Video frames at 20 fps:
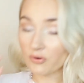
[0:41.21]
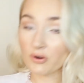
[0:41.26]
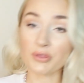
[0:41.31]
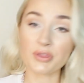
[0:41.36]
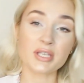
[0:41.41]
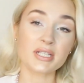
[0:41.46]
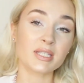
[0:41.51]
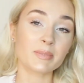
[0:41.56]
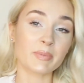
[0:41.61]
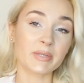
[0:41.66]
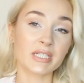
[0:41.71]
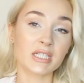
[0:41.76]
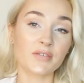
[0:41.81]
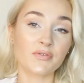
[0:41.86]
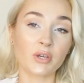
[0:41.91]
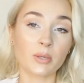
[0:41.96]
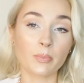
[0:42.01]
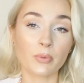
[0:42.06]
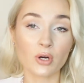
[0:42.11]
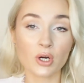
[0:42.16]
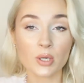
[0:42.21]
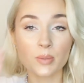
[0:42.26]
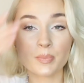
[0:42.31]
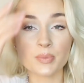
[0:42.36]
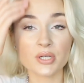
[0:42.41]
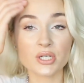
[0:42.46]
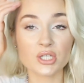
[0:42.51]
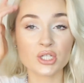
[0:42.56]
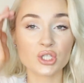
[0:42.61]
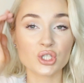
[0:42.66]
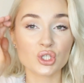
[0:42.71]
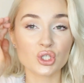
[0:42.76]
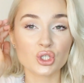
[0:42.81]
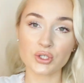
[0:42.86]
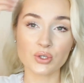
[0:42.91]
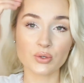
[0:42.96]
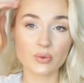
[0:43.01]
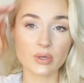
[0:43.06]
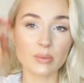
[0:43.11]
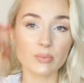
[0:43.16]
For this specific purpose,
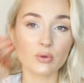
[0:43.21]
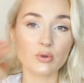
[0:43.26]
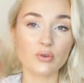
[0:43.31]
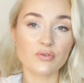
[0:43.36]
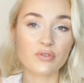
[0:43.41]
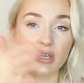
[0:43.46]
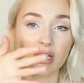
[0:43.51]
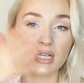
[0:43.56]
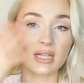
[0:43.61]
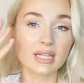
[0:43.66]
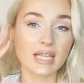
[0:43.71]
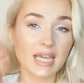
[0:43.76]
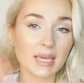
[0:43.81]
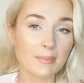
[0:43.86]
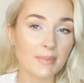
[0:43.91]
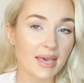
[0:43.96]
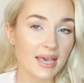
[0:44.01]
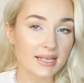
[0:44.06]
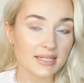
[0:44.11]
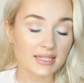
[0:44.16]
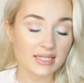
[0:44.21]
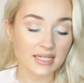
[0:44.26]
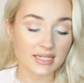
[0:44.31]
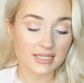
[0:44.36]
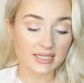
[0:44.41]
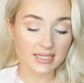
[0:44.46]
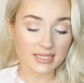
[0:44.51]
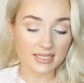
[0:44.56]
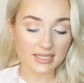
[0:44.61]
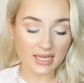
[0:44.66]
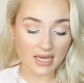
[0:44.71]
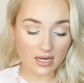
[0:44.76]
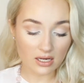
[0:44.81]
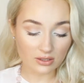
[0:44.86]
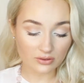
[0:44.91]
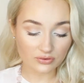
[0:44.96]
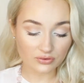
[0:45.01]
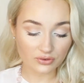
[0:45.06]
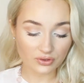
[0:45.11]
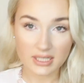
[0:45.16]
to remove the clay mask
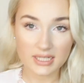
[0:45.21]
itself,